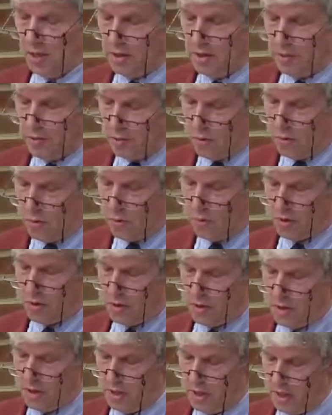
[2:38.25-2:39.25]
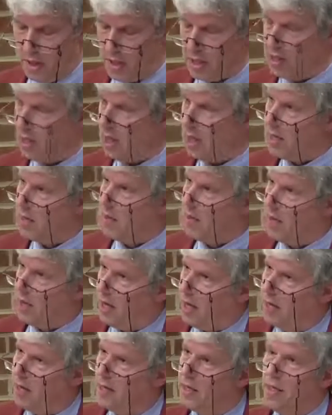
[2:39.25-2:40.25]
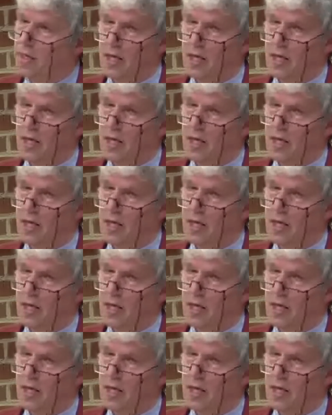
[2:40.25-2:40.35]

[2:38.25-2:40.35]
the root salima,